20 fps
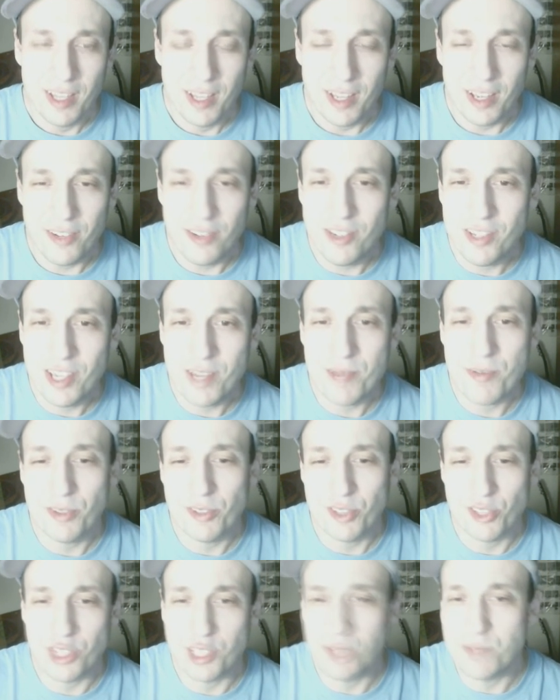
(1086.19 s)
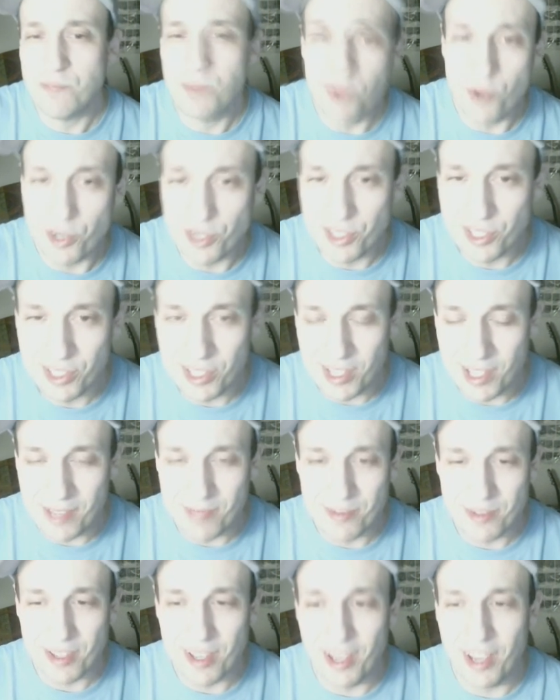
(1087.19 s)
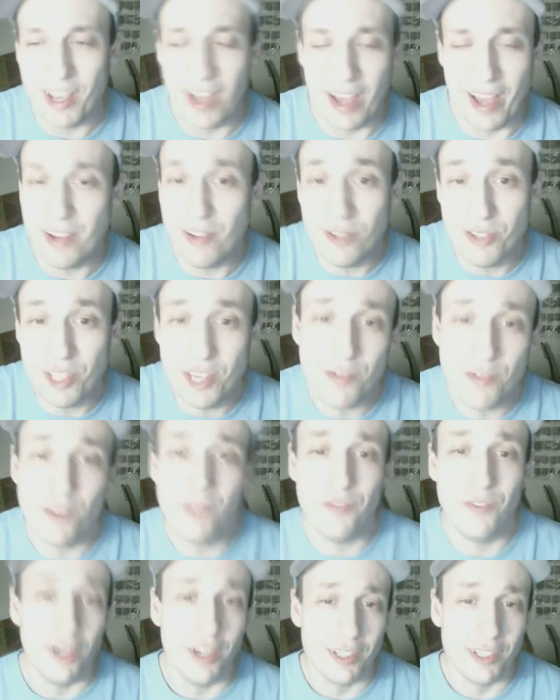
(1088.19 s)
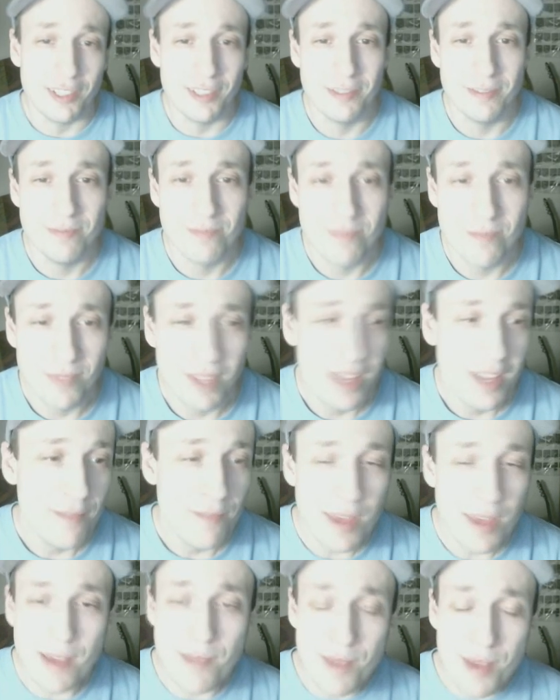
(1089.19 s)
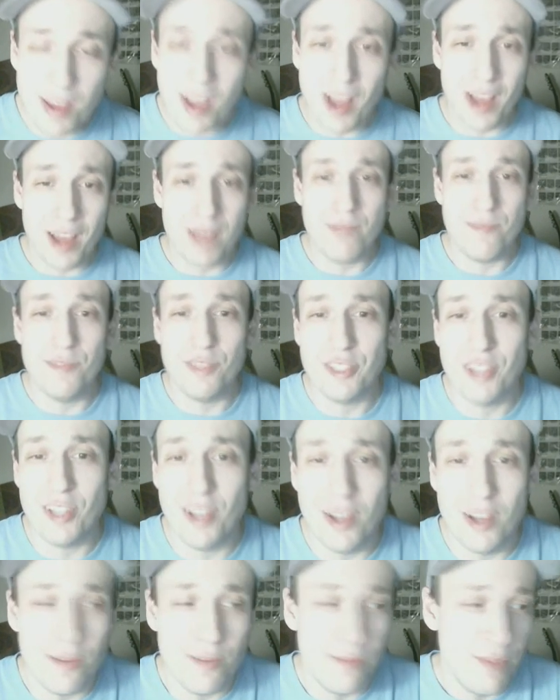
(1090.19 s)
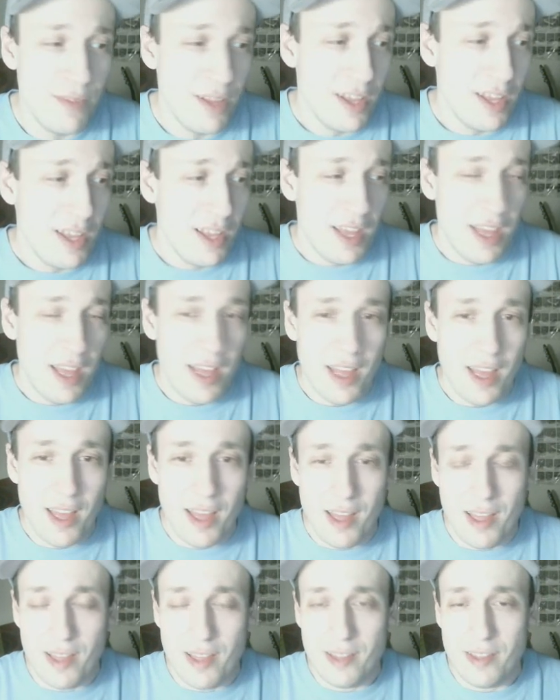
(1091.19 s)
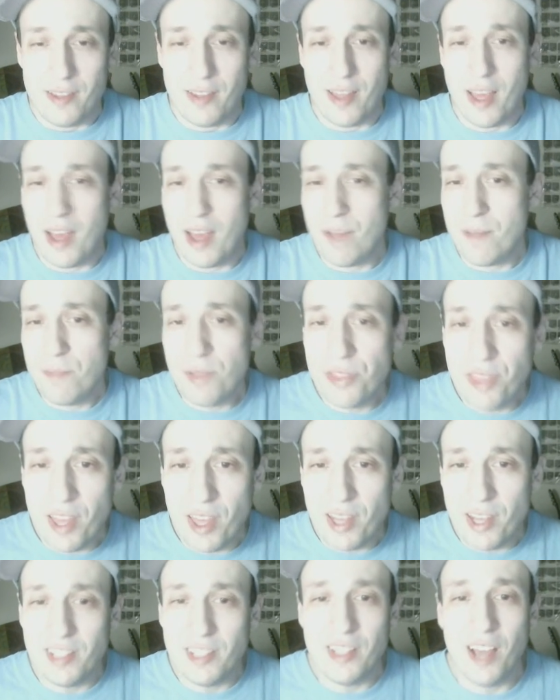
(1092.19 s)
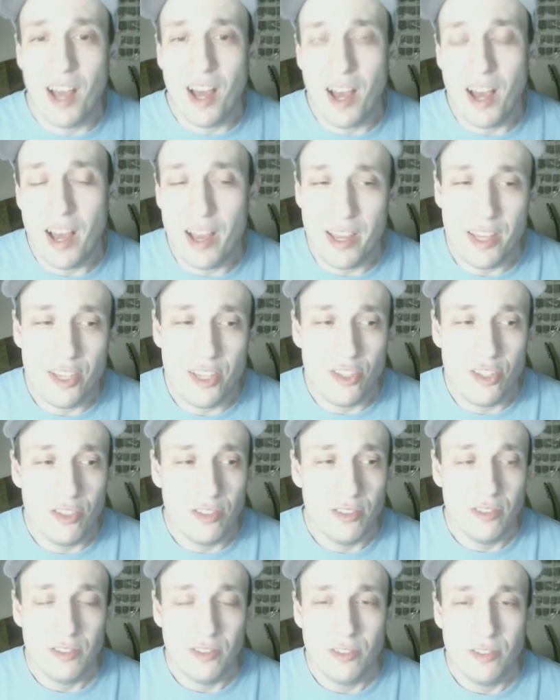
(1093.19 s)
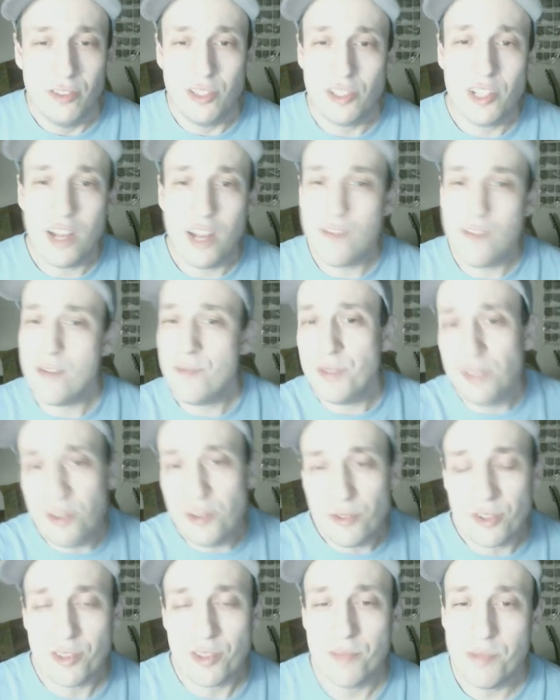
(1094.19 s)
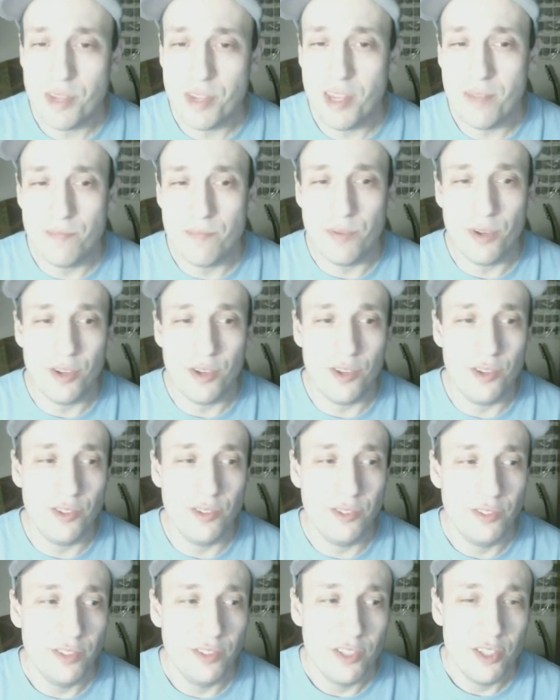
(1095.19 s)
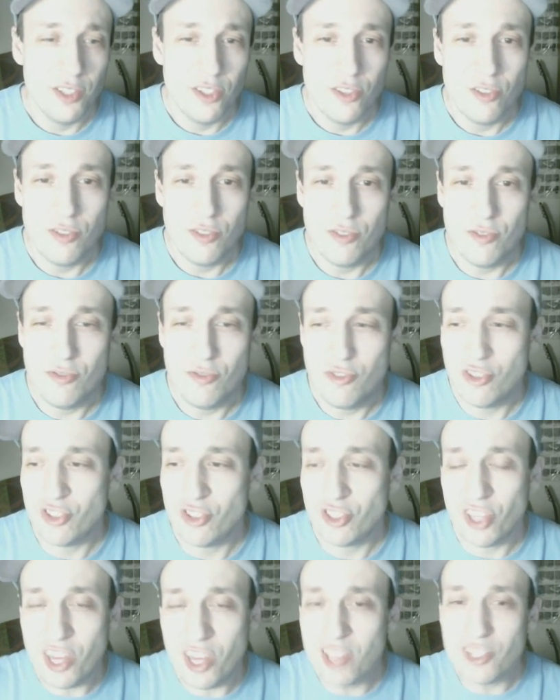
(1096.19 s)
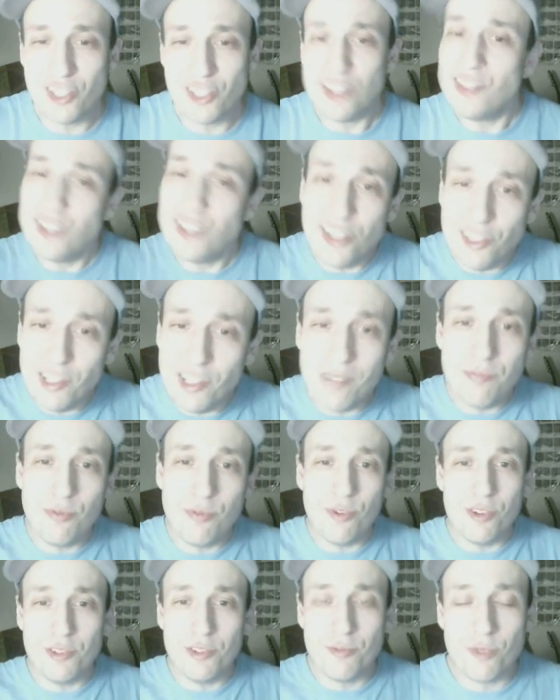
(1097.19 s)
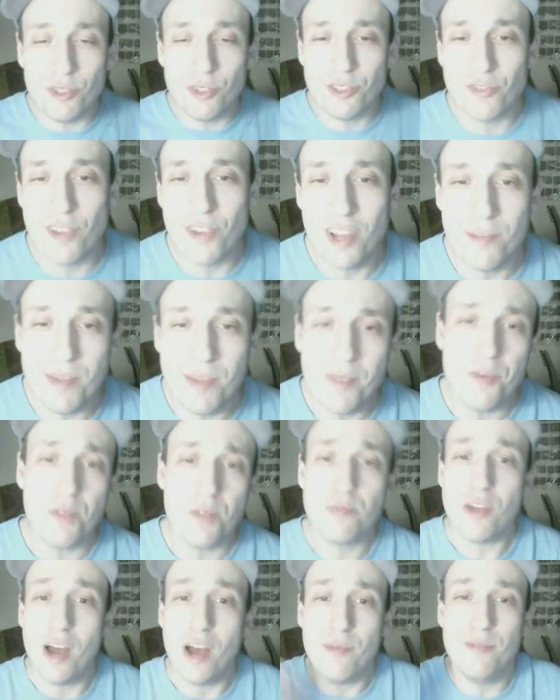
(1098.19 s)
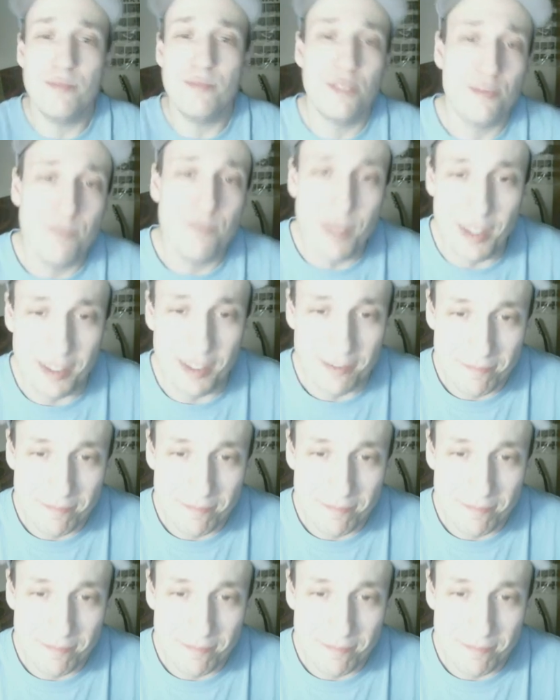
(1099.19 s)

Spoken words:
I don't care about the sports teams. I don't give a fuck. Maybe I'm some apathetic guy who doesn't have empathy with other people, who just can't sense anything important in the world around. Maybe the problem is me.